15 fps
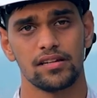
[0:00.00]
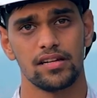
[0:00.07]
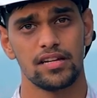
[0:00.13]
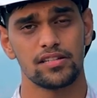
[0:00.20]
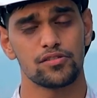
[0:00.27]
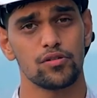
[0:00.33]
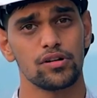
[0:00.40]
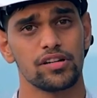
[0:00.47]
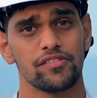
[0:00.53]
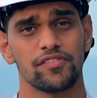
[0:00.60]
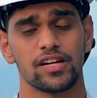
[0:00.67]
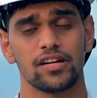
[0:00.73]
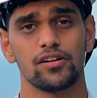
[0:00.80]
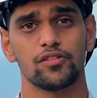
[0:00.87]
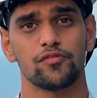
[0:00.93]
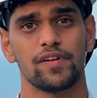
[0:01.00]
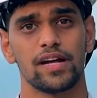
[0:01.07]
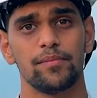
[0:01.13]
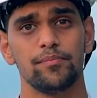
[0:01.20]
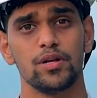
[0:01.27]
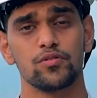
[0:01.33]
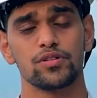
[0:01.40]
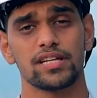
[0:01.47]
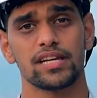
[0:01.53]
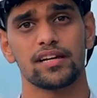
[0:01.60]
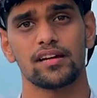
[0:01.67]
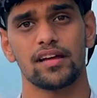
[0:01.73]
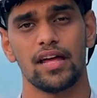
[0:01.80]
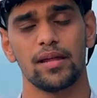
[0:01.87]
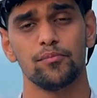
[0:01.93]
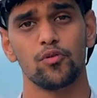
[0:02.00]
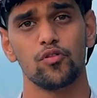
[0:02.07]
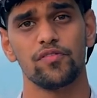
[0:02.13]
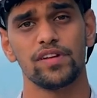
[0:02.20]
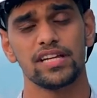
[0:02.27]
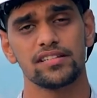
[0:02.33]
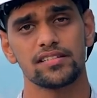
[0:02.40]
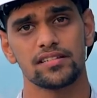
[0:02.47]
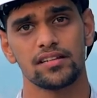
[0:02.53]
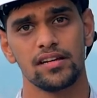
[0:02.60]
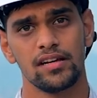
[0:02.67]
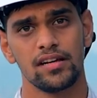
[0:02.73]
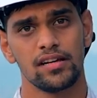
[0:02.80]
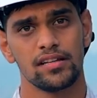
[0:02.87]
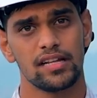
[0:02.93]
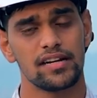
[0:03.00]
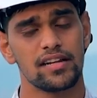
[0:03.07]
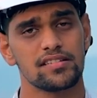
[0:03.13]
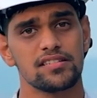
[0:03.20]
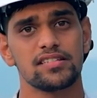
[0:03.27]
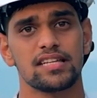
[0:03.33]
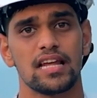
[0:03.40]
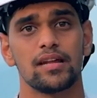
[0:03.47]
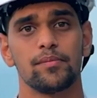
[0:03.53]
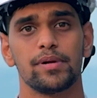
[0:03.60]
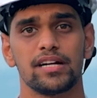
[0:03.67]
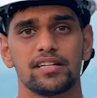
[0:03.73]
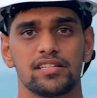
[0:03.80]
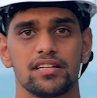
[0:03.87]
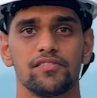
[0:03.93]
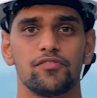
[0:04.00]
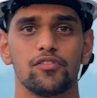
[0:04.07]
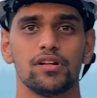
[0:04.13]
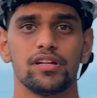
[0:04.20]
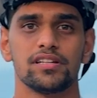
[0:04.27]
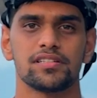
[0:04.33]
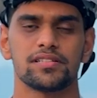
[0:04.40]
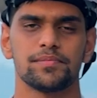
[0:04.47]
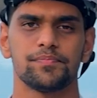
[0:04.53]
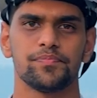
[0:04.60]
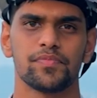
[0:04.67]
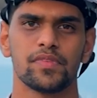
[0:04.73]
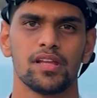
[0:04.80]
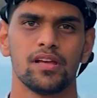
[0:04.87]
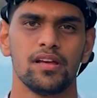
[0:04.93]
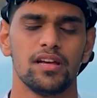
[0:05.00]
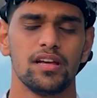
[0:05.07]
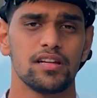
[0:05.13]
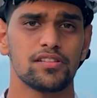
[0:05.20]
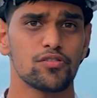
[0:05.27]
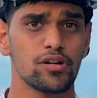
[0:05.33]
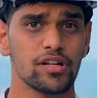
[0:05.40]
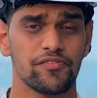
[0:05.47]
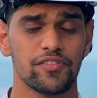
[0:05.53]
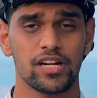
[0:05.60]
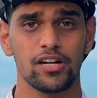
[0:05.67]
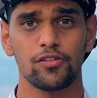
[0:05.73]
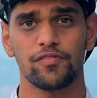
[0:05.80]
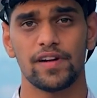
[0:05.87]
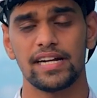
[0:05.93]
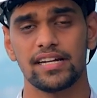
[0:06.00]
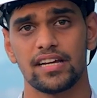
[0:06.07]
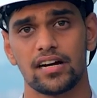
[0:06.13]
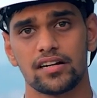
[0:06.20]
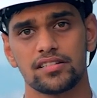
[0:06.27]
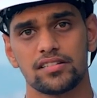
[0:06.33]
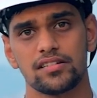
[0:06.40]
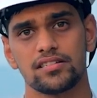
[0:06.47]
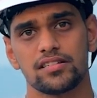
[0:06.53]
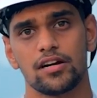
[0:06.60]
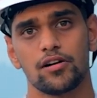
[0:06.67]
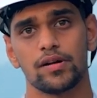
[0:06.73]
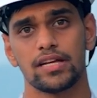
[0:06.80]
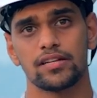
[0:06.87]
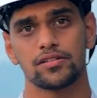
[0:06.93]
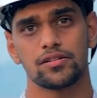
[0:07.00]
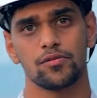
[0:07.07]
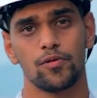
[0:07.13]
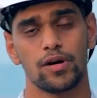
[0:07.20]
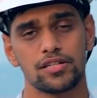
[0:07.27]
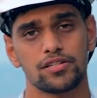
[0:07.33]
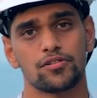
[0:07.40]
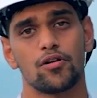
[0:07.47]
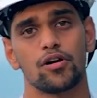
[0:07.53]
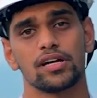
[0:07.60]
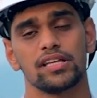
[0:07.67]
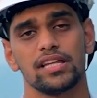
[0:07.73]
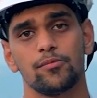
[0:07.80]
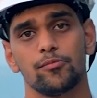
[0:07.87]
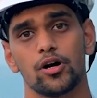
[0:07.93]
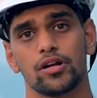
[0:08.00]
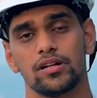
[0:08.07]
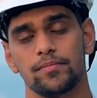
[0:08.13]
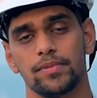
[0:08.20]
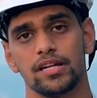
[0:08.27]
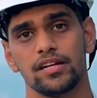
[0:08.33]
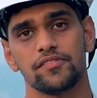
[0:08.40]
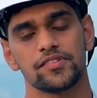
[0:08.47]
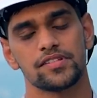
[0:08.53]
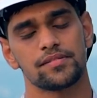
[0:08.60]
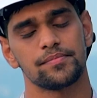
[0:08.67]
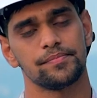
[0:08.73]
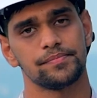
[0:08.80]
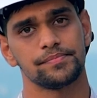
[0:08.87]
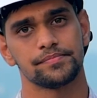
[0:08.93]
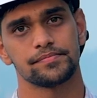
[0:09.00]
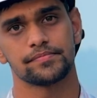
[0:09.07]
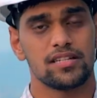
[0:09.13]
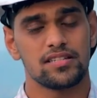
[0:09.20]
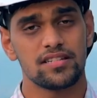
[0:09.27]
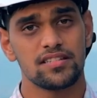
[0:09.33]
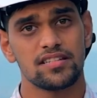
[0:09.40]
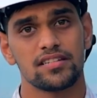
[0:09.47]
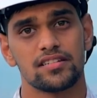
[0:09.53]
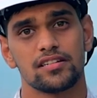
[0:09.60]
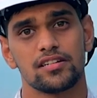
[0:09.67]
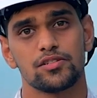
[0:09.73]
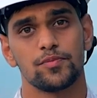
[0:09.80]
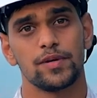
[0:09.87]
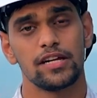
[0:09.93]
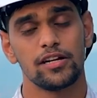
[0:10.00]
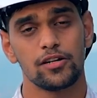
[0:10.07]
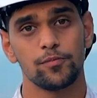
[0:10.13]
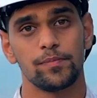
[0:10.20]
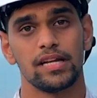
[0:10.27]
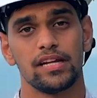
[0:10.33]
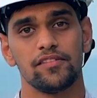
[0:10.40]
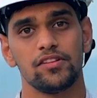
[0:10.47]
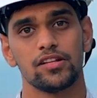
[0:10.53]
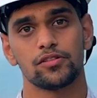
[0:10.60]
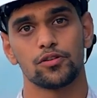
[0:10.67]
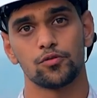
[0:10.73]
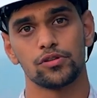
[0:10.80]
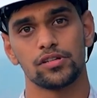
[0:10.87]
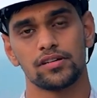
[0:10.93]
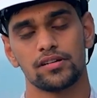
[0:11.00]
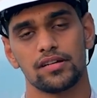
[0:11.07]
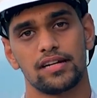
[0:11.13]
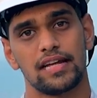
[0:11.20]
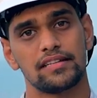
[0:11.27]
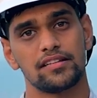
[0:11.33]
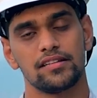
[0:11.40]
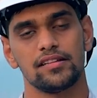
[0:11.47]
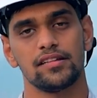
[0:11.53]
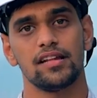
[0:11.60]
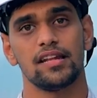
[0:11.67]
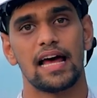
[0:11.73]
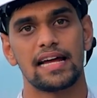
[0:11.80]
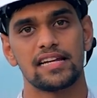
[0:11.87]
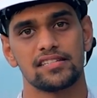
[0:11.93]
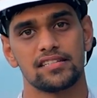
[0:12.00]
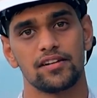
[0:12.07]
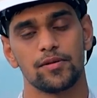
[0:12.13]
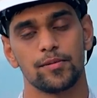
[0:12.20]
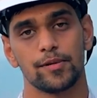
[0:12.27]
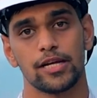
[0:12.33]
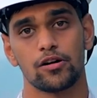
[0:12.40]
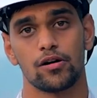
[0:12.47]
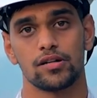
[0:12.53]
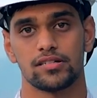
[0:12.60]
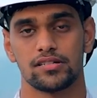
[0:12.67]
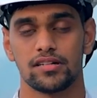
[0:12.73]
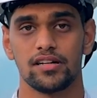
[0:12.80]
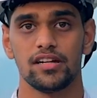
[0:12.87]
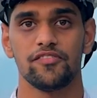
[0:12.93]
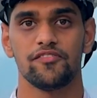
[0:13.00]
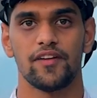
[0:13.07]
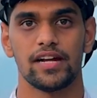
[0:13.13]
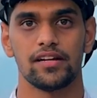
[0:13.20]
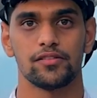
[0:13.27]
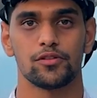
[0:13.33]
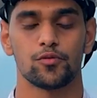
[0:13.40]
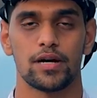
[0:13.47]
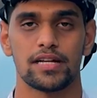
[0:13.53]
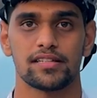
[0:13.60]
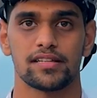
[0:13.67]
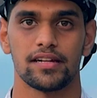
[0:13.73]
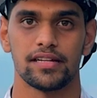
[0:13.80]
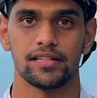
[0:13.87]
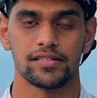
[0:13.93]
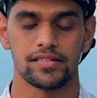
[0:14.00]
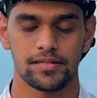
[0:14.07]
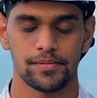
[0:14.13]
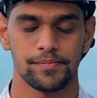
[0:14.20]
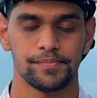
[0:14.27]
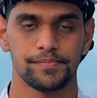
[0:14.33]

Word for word: It's so difficult to find music and movies that doesn't celebrate sinfulness. It's so difficult to find youngsters nowadays who are strong in their moral beliefs. Brothers and sisters, we need to believe the truth rather than the lies that we're being constantly fed through our screens.